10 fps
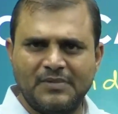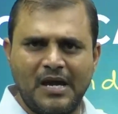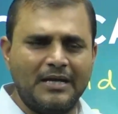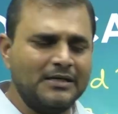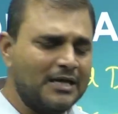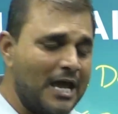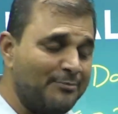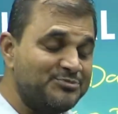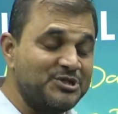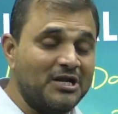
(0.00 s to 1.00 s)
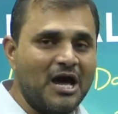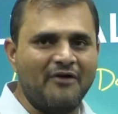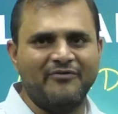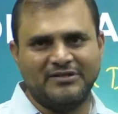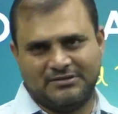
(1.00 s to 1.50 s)
and captured
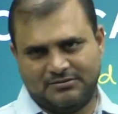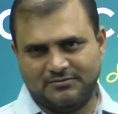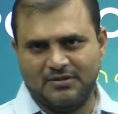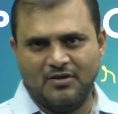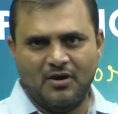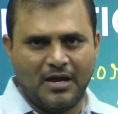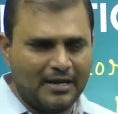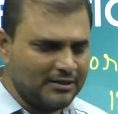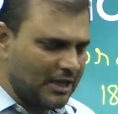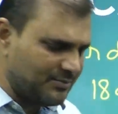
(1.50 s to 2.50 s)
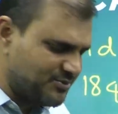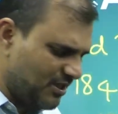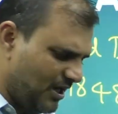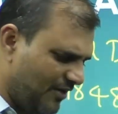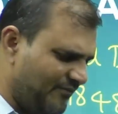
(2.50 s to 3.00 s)
Awadh.
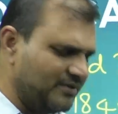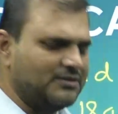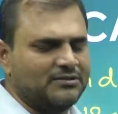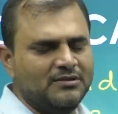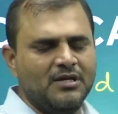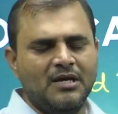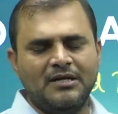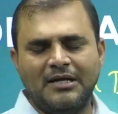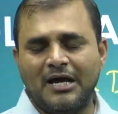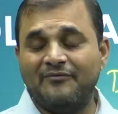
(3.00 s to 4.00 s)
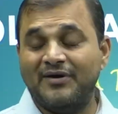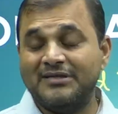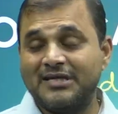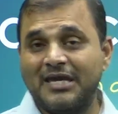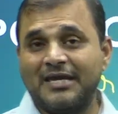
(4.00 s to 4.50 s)
Right,
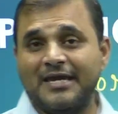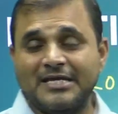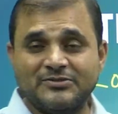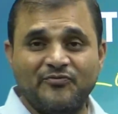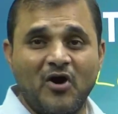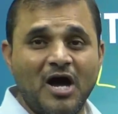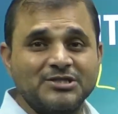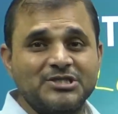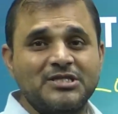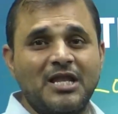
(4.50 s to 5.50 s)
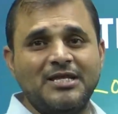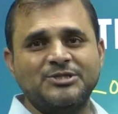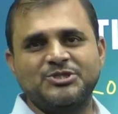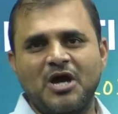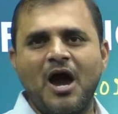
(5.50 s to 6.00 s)
Awadh king is Wajid Ali
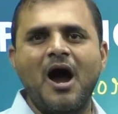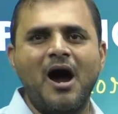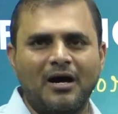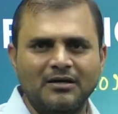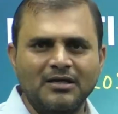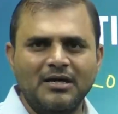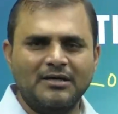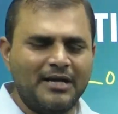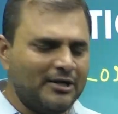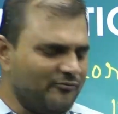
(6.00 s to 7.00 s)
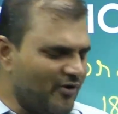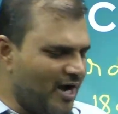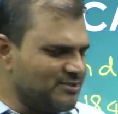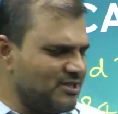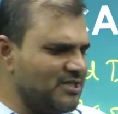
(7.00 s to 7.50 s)
Shah. Right,
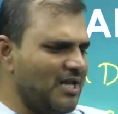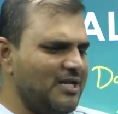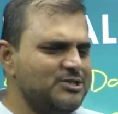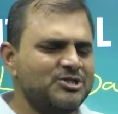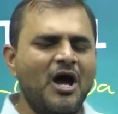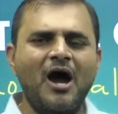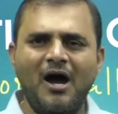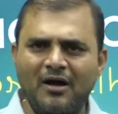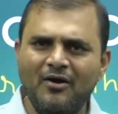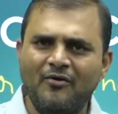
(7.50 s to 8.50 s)
Wajid Ali Shah